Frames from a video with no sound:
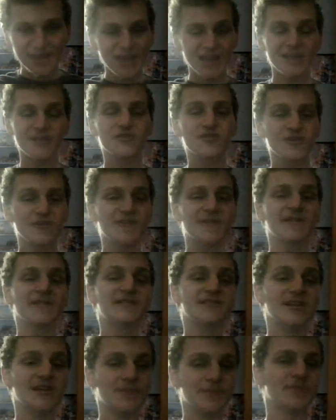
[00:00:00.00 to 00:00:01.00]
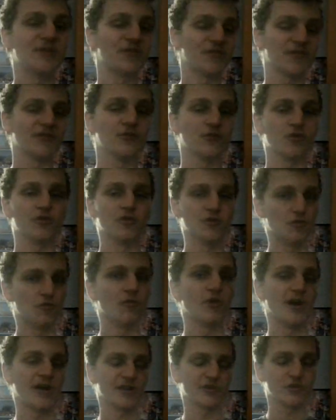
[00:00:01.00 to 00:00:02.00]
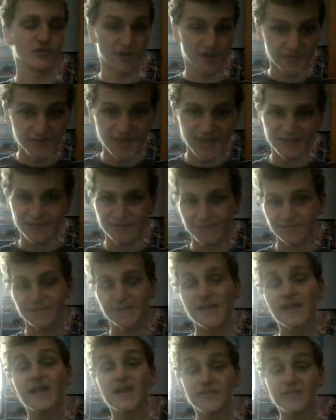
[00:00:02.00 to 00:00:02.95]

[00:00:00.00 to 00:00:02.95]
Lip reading: just a dumb decision to watch, and that's